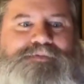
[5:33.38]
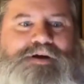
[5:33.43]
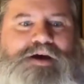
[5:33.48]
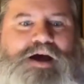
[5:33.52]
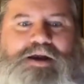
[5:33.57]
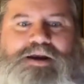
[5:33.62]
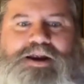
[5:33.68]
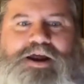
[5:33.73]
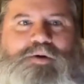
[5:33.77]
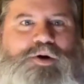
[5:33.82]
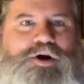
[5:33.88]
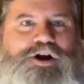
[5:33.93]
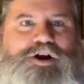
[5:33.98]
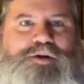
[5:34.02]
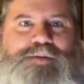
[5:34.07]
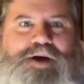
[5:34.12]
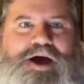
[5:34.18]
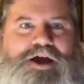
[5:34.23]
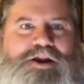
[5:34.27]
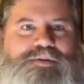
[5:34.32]
I'm not worried
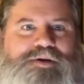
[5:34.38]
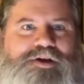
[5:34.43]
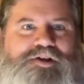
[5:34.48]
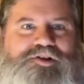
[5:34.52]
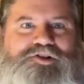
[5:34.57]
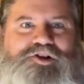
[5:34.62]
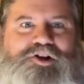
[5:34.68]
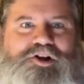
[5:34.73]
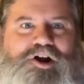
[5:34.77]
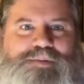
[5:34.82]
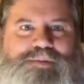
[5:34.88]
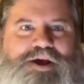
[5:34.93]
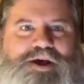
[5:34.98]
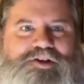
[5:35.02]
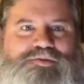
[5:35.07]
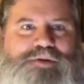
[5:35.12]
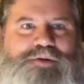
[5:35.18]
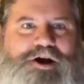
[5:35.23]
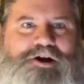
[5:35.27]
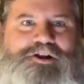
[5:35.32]
about him. He's still our
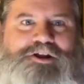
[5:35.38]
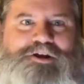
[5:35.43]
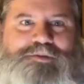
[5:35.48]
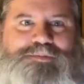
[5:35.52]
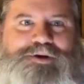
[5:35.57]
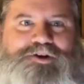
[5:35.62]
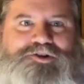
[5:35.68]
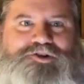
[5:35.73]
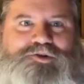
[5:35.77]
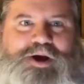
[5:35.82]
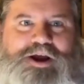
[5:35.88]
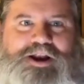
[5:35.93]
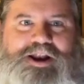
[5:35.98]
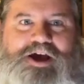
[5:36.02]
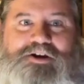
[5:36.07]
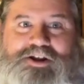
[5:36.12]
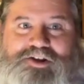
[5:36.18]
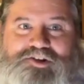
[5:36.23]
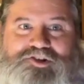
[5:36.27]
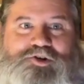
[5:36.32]
best minor league pitcher right
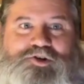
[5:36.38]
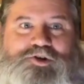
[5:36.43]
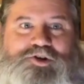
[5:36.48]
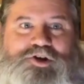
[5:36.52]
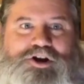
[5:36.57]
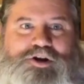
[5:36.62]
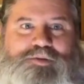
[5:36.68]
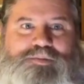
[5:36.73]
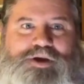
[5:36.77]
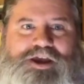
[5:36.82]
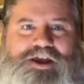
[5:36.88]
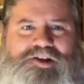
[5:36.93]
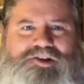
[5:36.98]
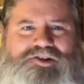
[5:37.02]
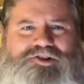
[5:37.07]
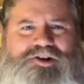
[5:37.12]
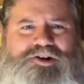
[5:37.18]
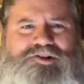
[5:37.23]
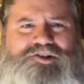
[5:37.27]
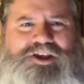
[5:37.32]
now, and he's still going to be. He
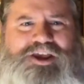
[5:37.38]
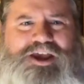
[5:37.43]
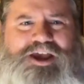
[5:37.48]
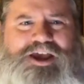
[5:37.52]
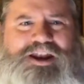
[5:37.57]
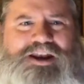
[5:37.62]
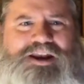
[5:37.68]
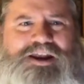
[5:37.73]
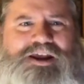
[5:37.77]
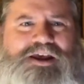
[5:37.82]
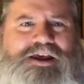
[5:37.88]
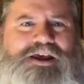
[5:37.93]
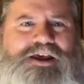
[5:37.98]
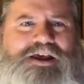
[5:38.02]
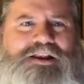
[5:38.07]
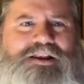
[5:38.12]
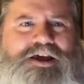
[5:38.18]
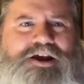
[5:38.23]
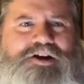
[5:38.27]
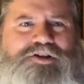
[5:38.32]
starts again
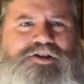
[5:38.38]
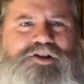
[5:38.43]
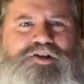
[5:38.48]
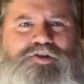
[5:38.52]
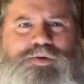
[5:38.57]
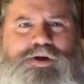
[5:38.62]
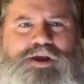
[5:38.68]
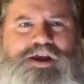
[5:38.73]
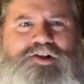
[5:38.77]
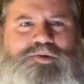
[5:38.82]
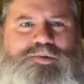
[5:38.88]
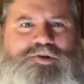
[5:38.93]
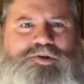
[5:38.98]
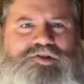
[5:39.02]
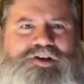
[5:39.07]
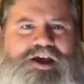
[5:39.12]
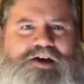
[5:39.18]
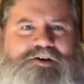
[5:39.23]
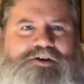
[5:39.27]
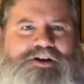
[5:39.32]
later this week, so we'll
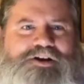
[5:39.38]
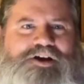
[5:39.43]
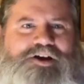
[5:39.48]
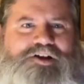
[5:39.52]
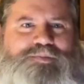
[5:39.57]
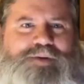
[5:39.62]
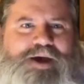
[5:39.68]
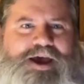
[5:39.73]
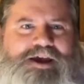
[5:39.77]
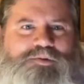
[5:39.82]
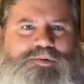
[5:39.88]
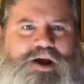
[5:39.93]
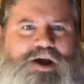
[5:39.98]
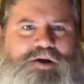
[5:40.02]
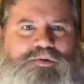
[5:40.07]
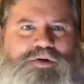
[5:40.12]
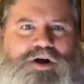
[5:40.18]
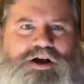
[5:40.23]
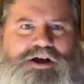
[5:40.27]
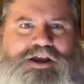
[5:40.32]
see how he does back at
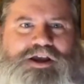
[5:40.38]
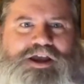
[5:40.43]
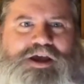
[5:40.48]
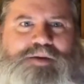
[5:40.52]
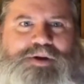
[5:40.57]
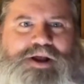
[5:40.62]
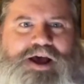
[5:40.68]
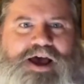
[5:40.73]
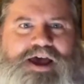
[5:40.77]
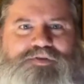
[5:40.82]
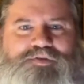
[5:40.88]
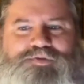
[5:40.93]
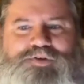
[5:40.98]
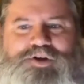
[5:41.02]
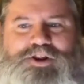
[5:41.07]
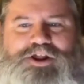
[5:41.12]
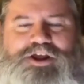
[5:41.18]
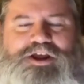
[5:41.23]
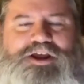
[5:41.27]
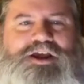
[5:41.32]
Round Rock again. But I have a
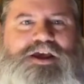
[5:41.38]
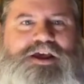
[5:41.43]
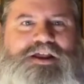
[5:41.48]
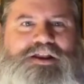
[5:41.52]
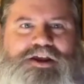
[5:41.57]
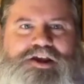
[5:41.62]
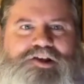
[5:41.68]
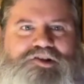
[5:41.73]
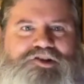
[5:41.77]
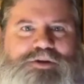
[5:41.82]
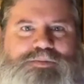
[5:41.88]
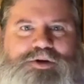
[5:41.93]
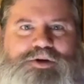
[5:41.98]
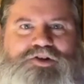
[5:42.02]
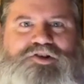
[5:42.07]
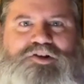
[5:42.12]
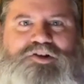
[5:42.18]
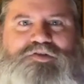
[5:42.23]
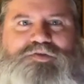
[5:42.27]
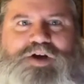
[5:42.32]
feeling that he's going to be
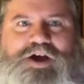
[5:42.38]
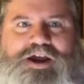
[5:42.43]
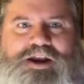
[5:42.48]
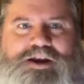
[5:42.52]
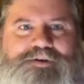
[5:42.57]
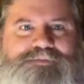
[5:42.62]
just fine.